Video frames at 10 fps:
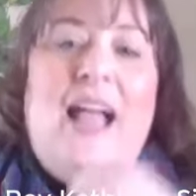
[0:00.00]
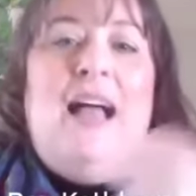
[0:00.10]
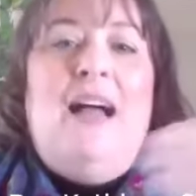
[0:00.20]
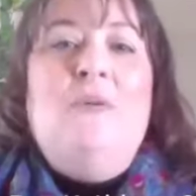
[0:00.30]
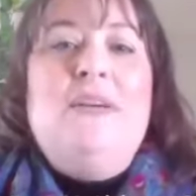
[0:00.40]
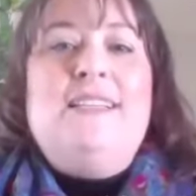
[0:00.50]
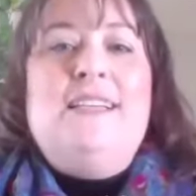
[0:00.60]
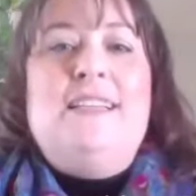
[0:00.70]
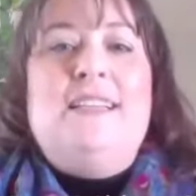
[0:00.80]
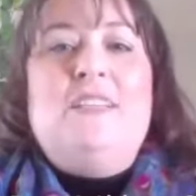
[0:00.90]
How is
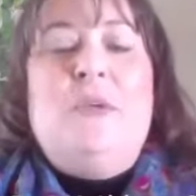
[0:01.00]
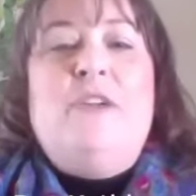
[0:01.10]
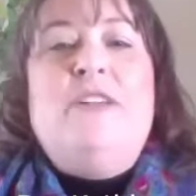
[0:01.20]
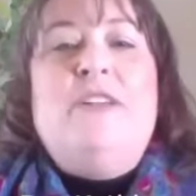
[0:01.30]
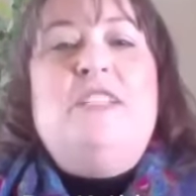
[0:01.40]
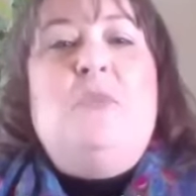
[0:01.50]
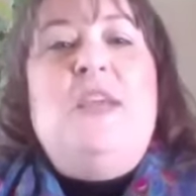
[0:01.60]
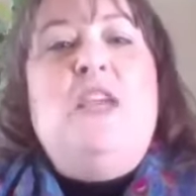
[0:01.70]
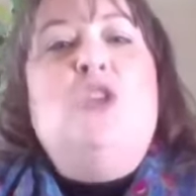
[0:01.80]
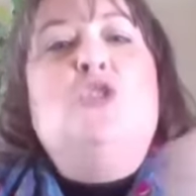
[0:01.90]
it that Spirit is
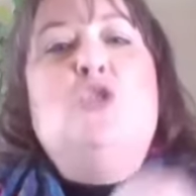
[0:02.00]
speaking